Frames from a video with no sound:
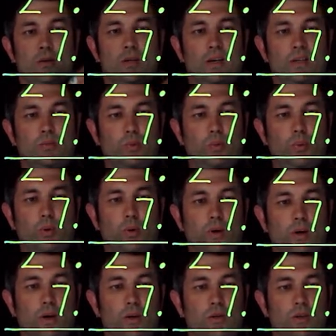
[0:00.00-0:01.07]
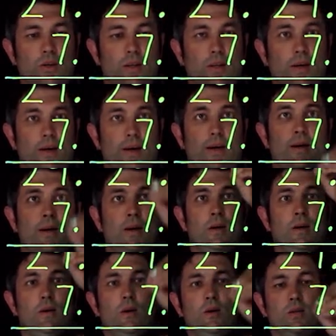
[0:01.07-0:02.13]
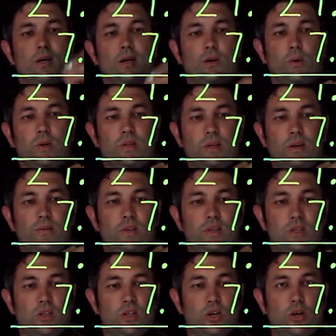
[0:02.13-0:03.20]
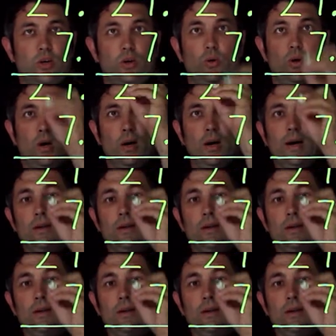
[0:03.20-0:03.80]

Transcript: Decimal point goes in there. 9 takeaway 7 is 2,